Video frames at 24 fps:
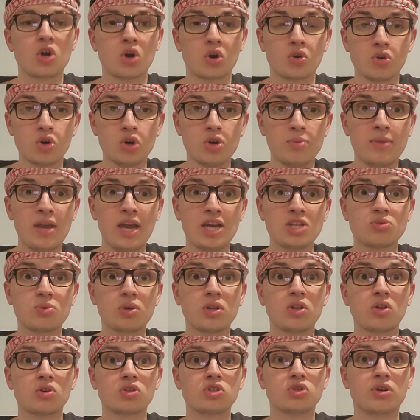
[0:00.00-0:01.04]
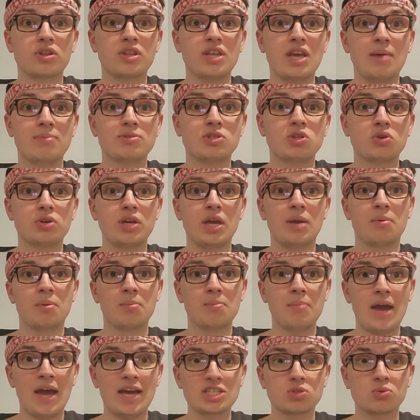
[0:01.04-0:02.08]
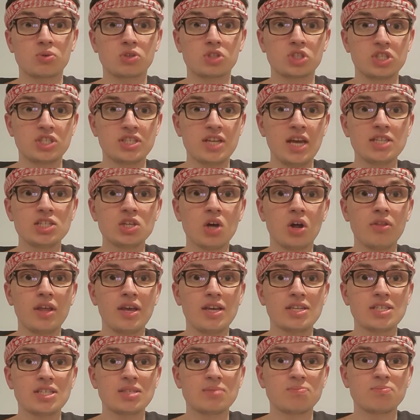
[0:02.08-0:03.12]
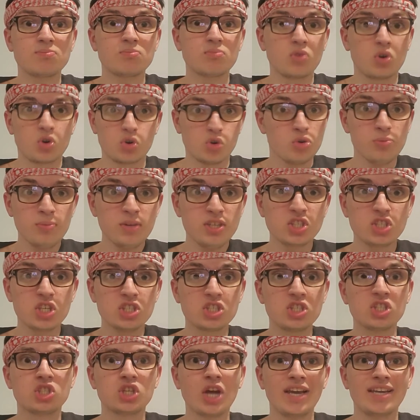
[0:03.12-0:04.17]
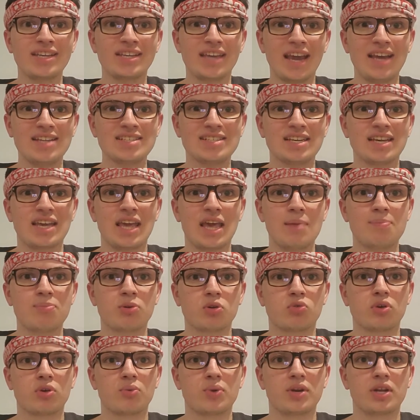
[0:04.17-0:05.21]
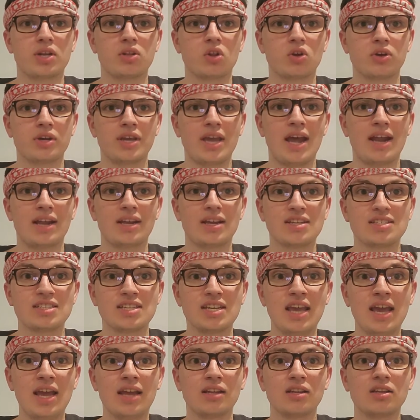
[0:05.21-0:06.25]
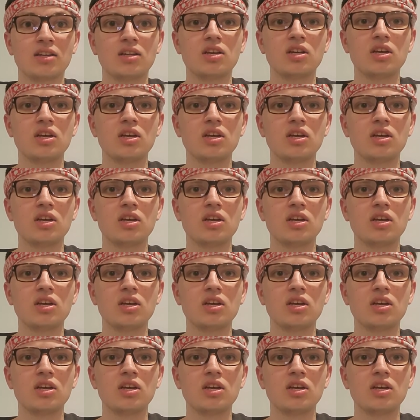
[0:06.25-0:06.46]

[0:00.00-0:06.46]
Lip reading: Harumi, as we learned during the episode Game of Masks, where she says all this, Harumi's just a gigantic hypocrite when you look at it, because again,